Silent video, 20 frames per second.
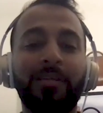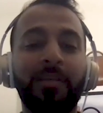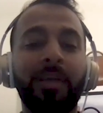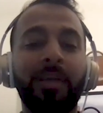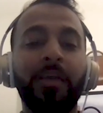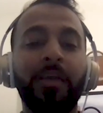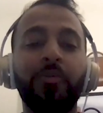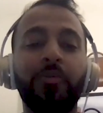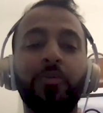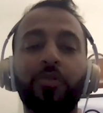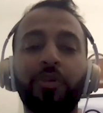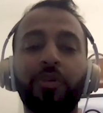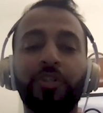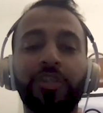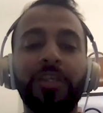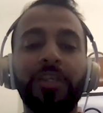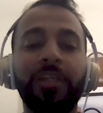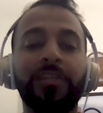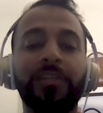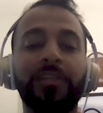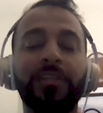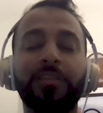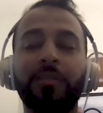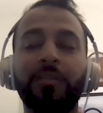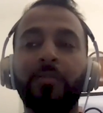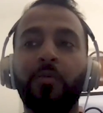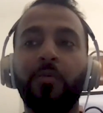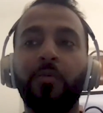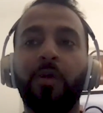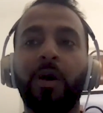yeah, Google Sheets,
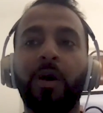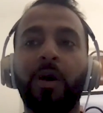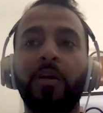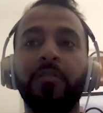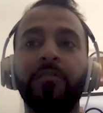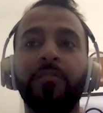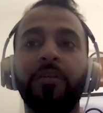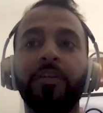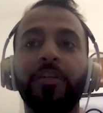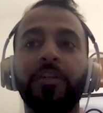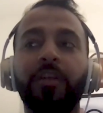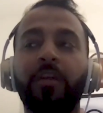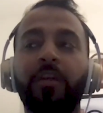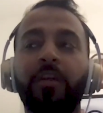the more modern version